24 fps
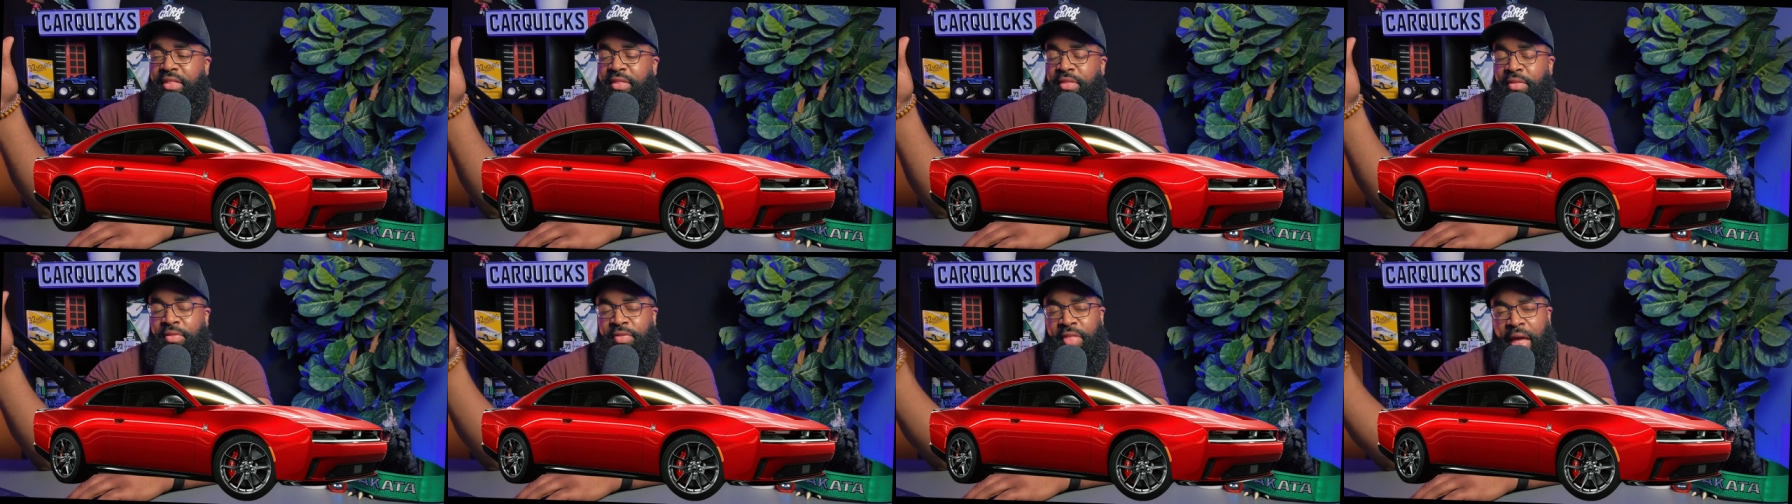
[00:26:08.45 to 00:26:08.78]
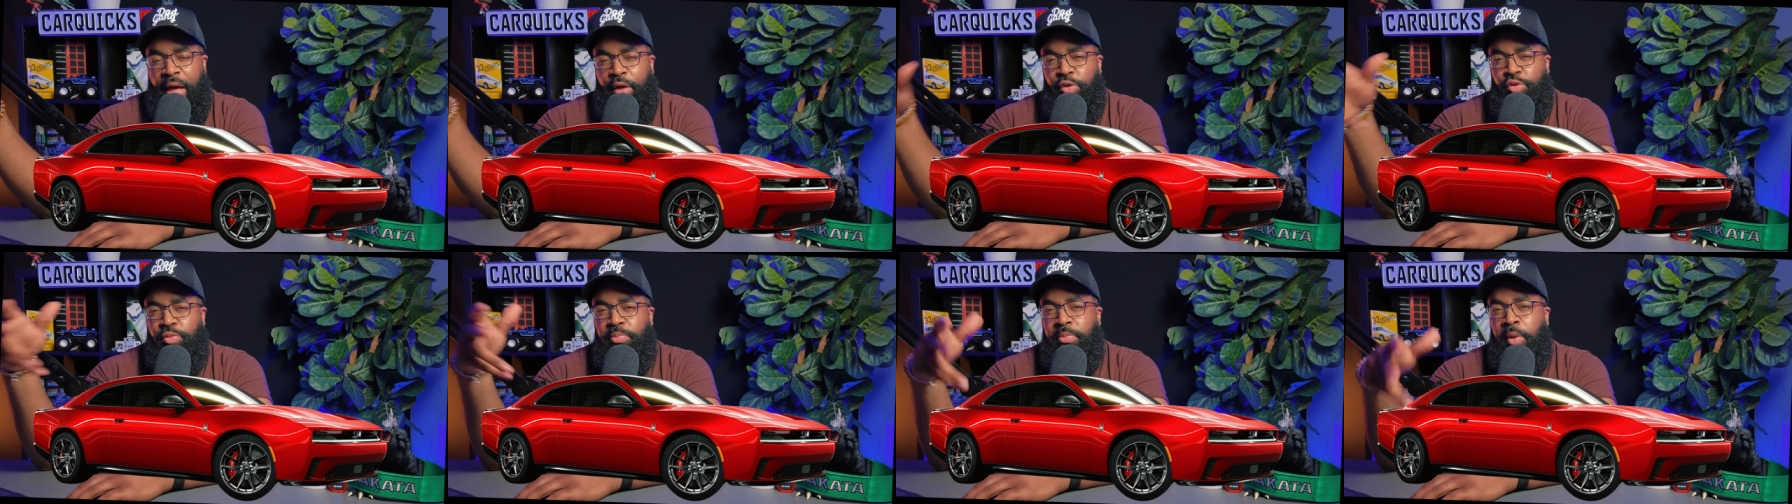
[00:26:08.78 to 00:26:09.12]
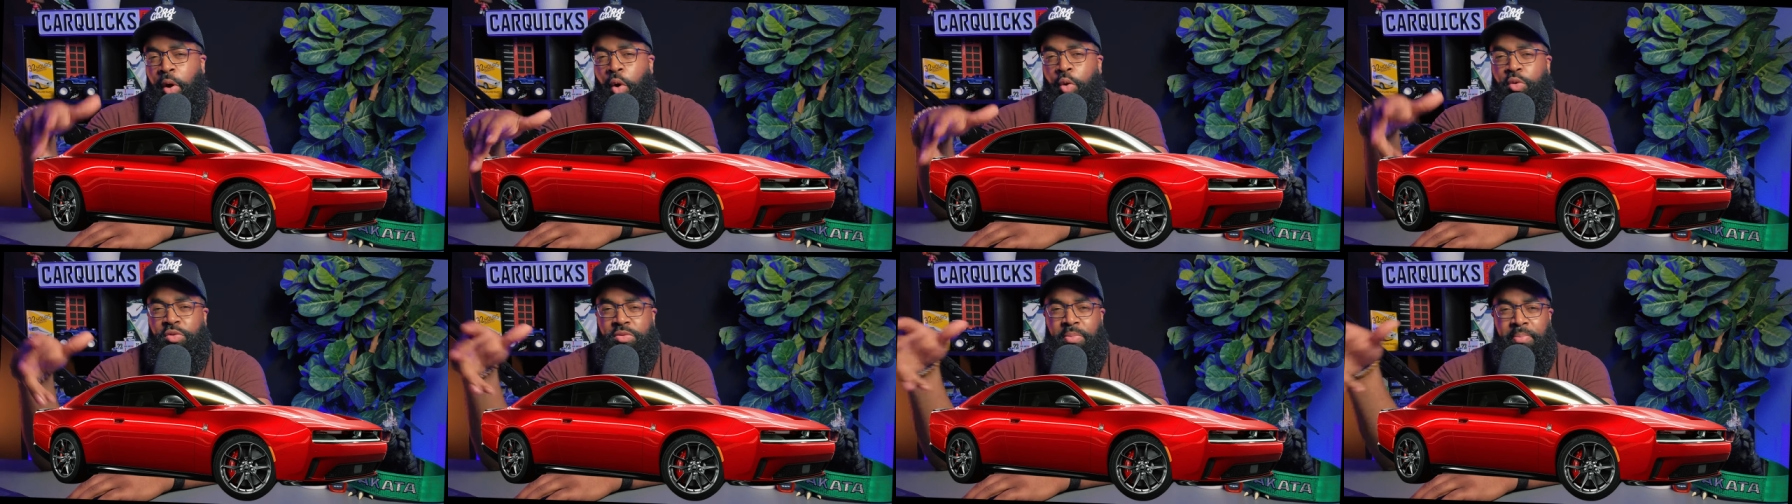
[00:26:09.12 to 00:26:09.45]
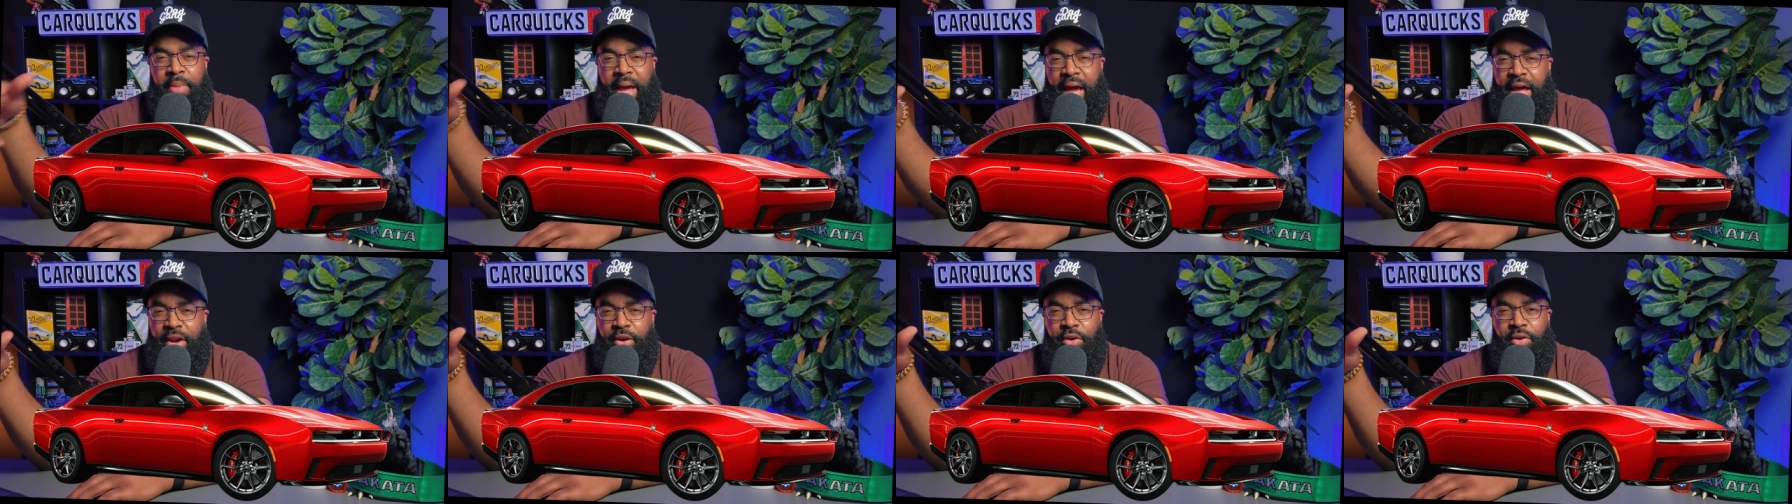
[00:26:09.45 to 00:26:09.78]
those modes
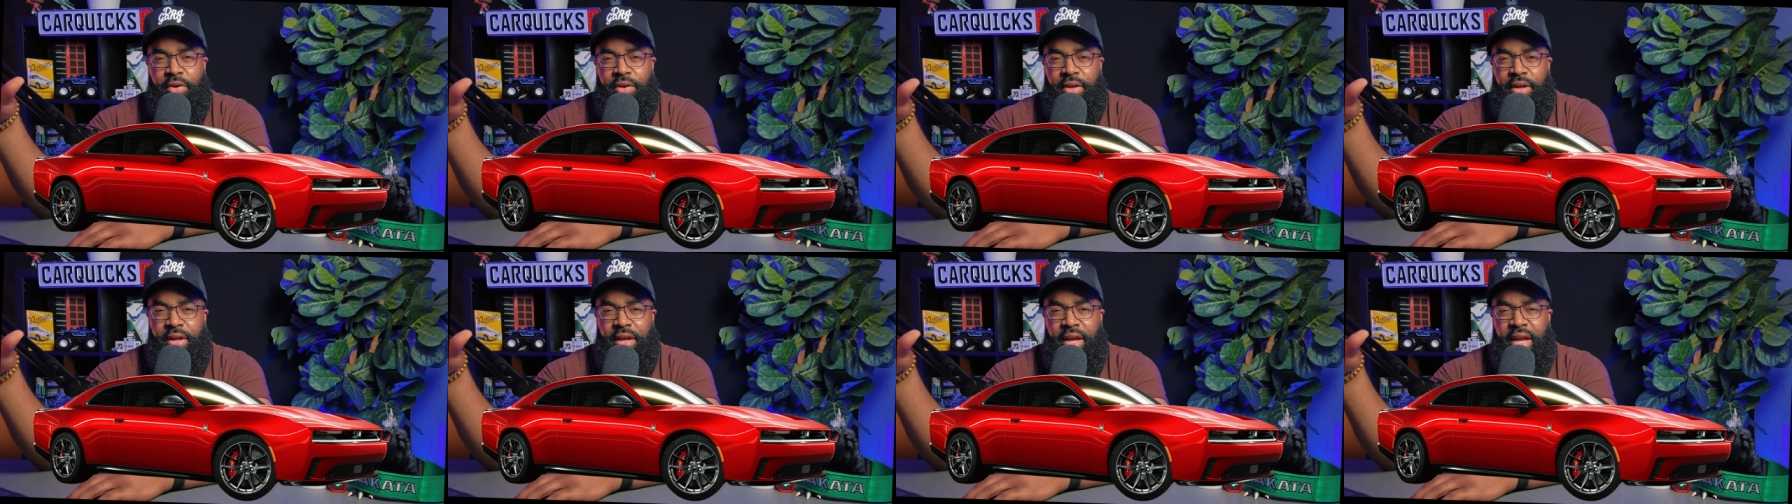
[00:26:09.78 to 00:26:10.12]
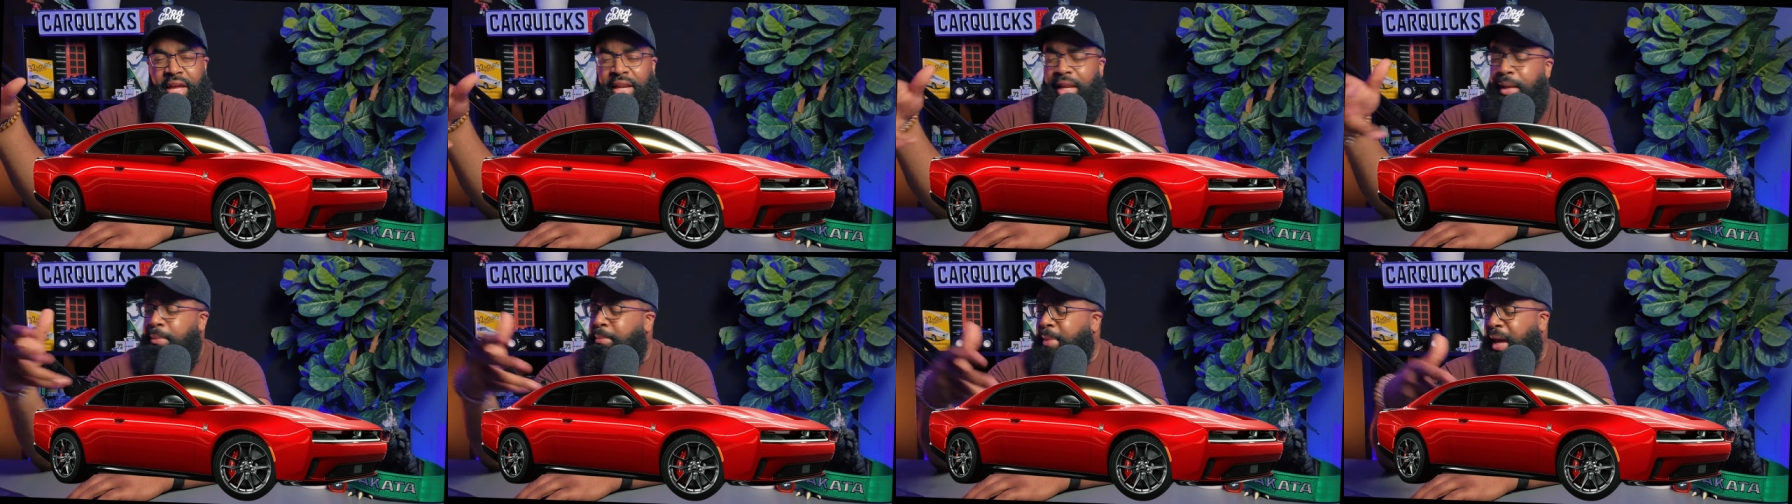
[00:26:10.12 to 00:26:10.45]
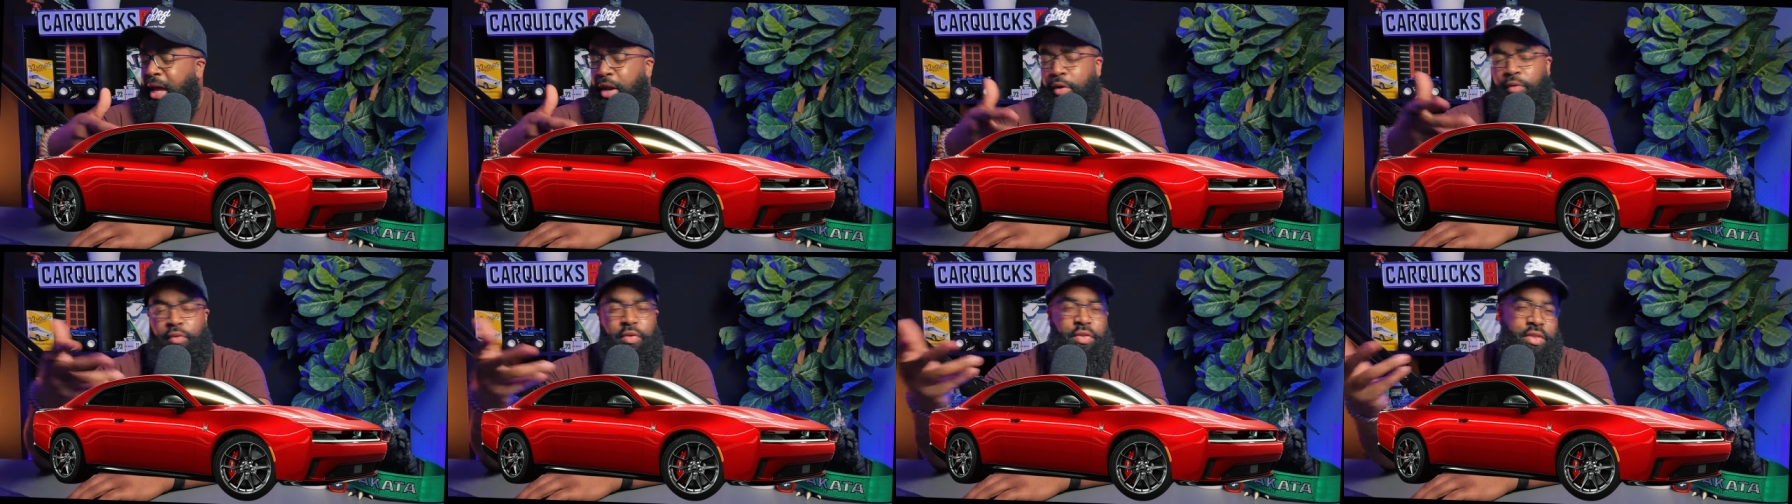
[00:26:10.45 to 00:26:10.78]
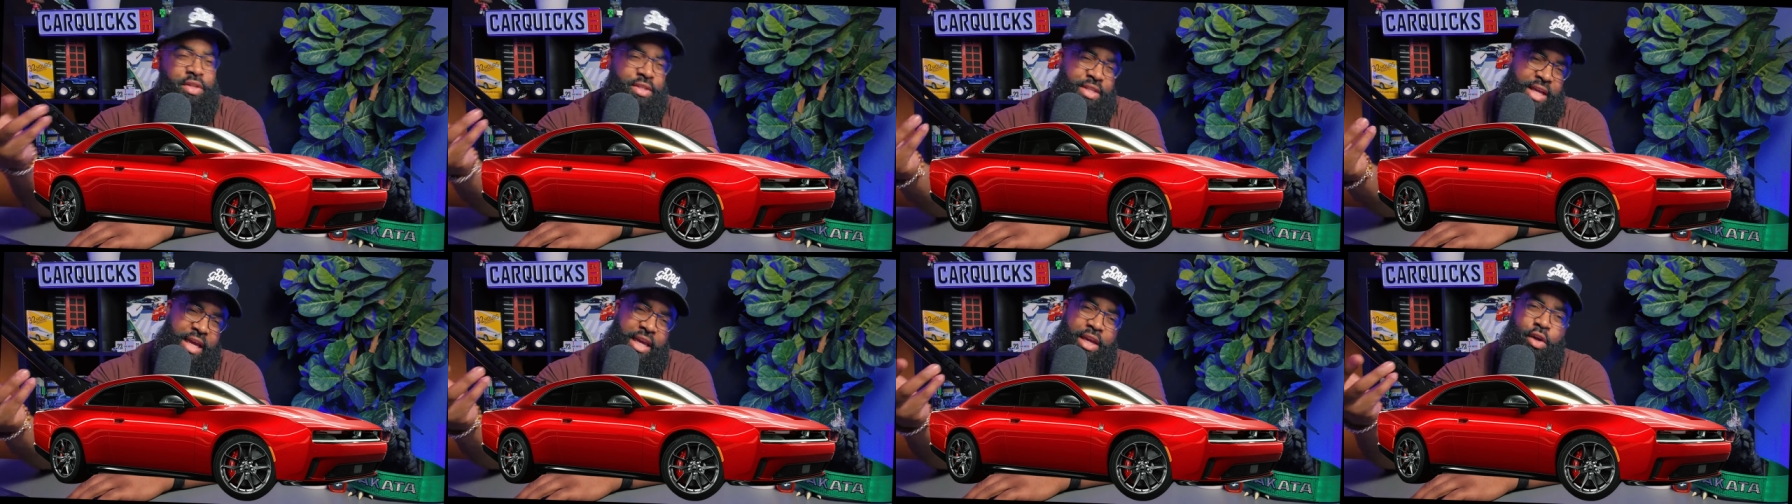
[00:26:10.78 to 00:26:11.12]
matter, and they matter for the
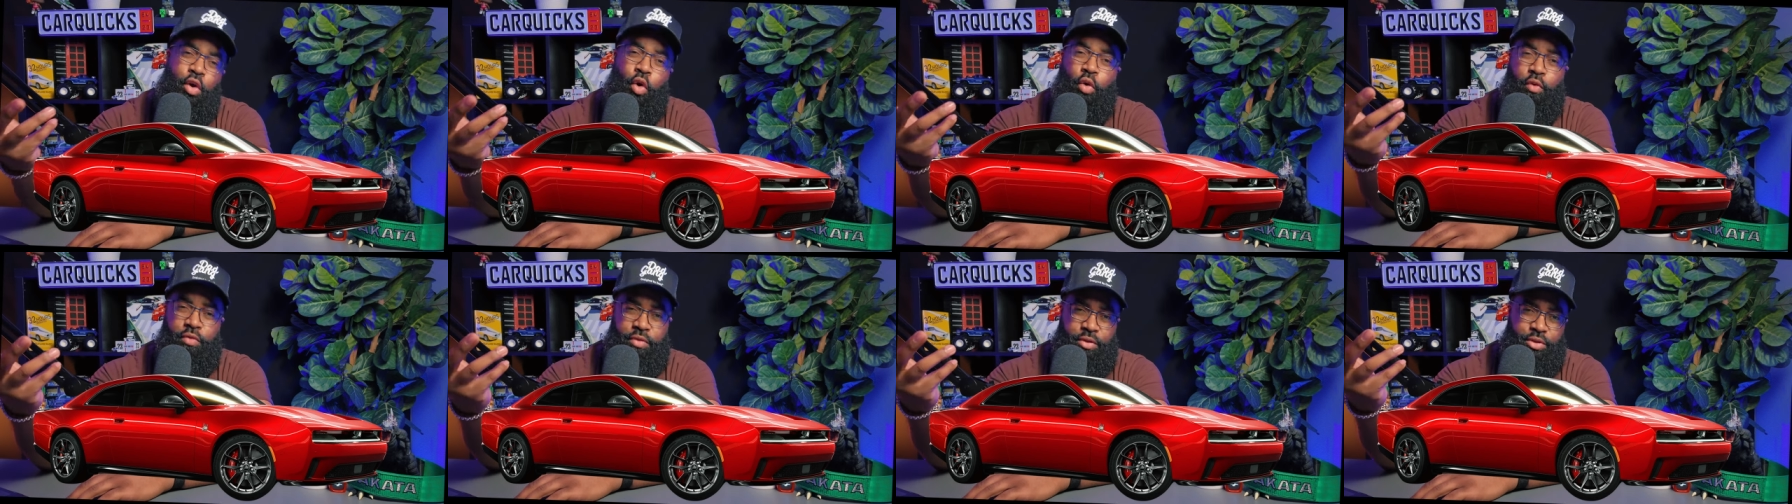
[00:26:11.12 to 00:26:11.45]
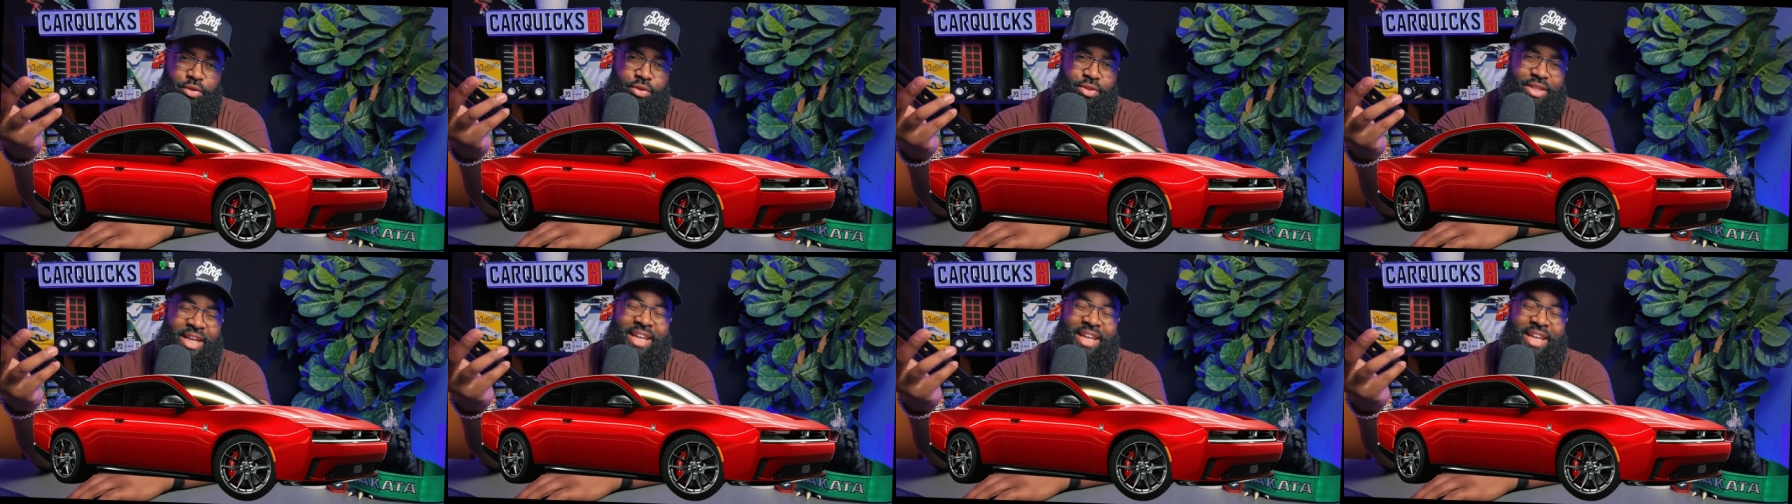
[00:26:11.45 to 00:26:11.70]
takeovers.